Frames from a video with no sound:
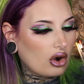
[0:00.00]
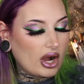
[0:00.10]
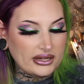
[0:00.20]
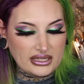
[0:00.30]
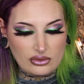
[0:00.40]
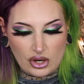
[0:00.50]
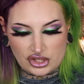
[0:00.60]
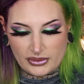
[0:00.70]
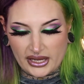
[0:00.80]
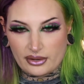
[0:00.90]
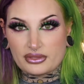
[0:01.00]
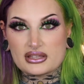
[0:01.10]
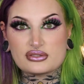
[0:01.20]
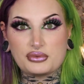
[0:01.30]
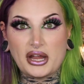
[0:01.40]
I need to wash my hair with
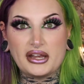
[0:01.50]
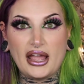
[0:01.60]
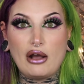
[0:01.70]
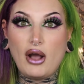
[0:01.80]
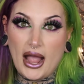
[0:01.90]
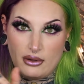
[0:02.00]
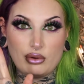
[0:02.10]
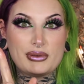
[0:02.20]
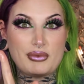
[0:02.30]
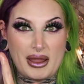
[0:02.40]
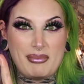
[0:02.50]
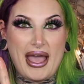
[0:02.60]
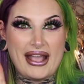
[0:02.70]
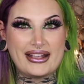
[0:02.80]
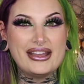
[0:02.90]
this right now. I will be right
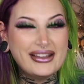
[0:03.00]
back.